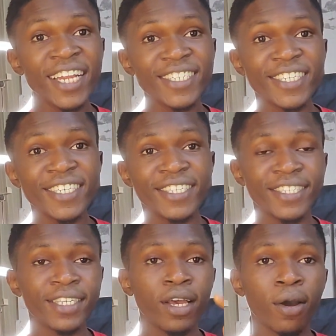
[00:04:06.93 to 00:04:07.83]

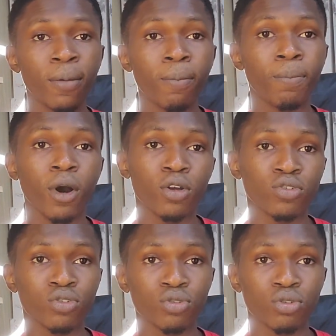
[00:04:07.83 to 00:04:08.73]
this
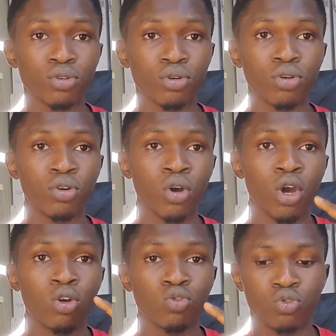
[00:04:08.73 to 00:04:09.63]
bundle
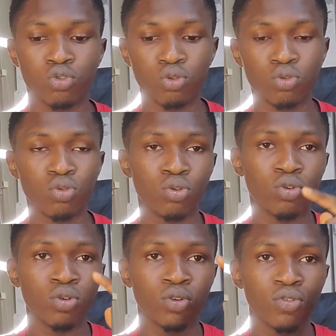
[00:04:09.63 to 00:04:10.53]
to
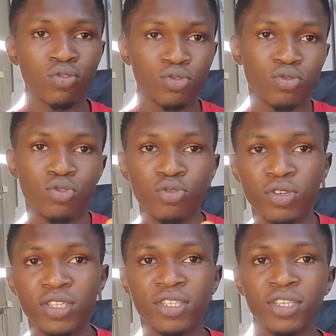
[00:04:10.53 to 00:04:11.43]
do
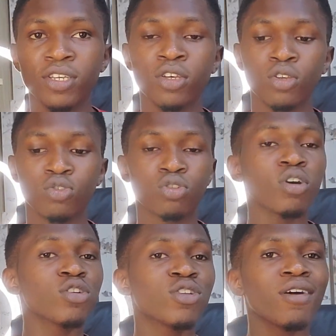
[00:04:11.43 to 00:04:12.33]
it.
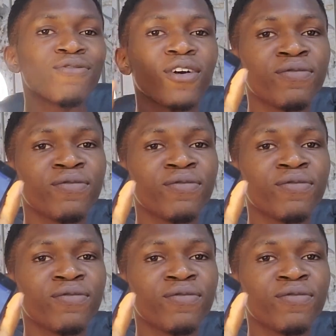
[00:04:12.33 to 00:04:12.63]
So don't fall